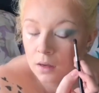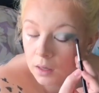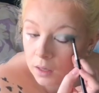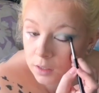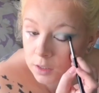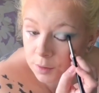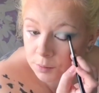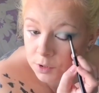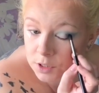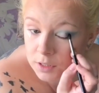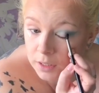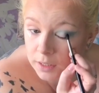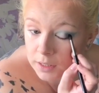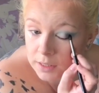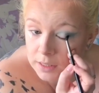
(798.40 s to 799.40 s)
And I'm just
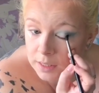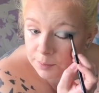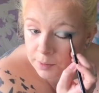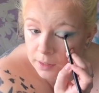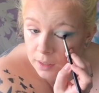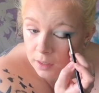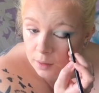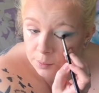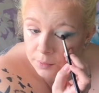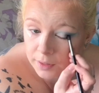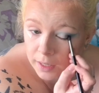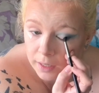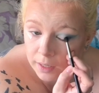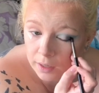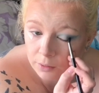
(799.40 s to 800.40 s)
going to deepen up
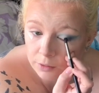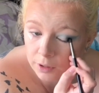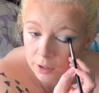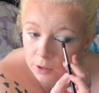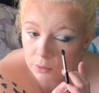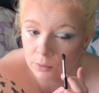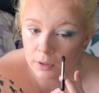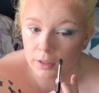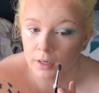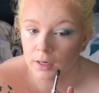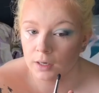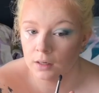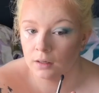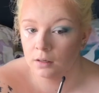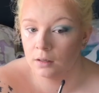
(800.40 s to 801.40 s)
that outer
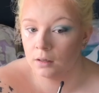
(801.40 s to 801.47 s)
corner